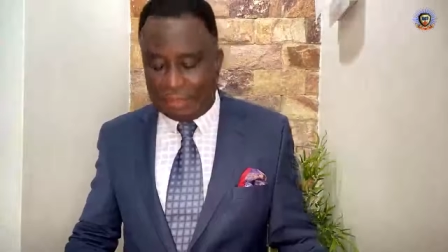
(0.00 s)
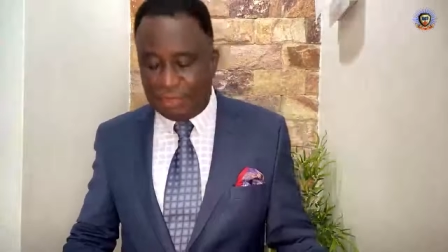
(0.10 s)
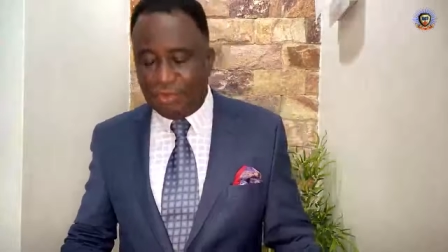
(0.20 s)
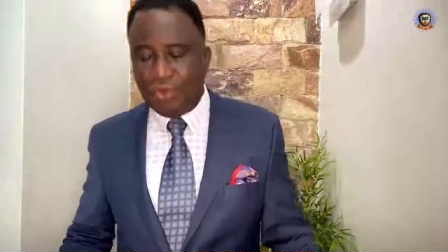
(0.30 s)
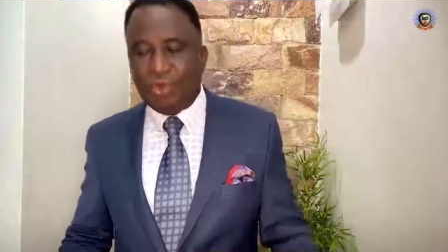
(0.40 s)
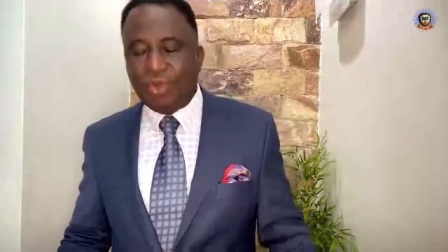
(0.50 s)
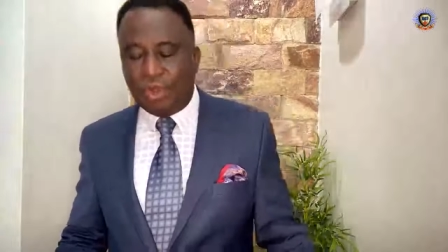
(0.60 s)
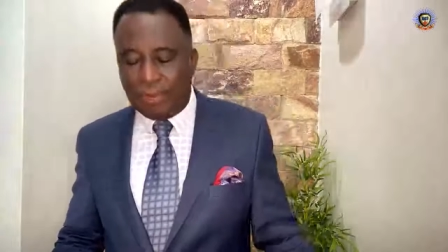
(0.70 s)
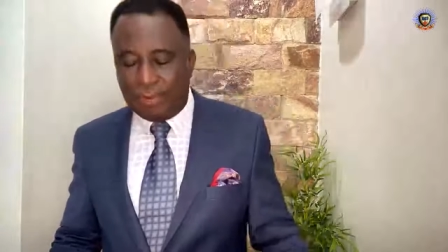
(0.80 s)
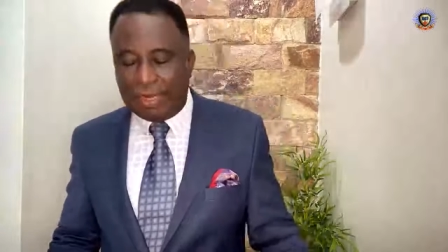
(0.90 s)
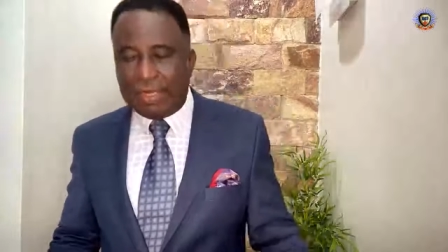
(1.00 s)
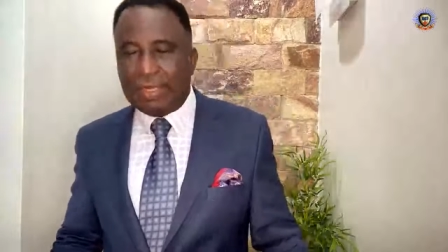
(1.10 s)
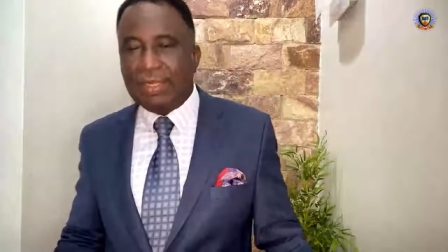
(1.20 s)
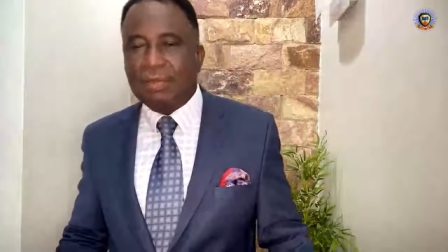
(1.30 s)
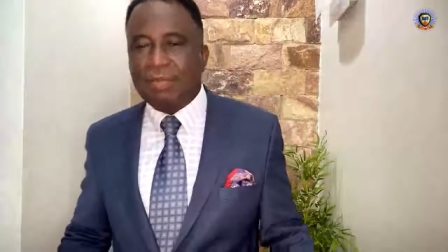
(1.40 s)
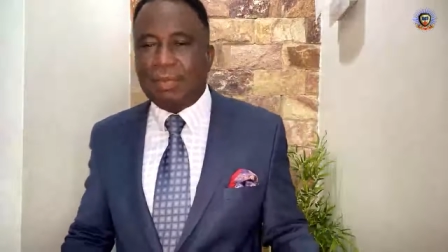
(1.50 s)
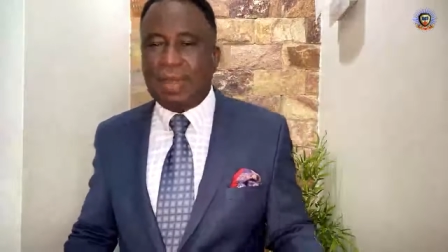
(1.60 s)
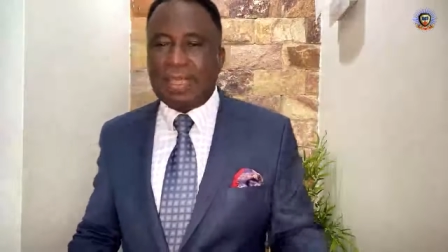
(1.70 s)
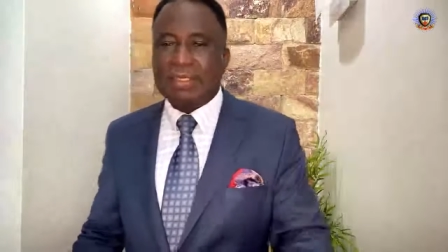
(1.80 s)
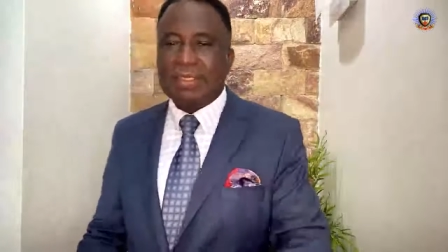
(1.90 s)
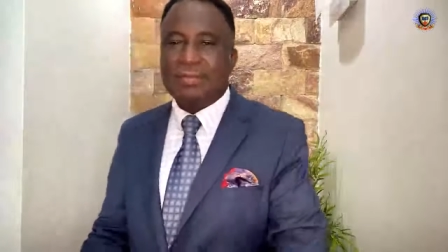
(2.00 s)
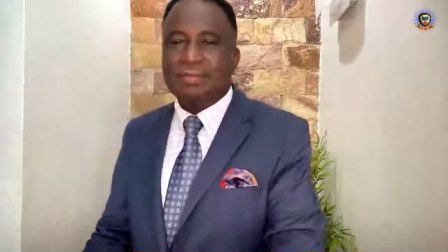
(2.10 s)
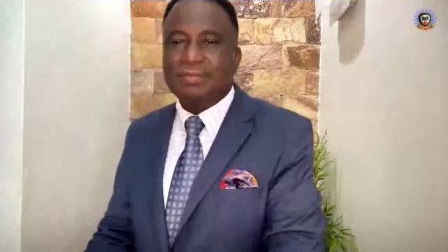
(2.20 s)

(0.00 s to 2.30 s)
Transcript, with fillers: see you on Monday. Be blessed.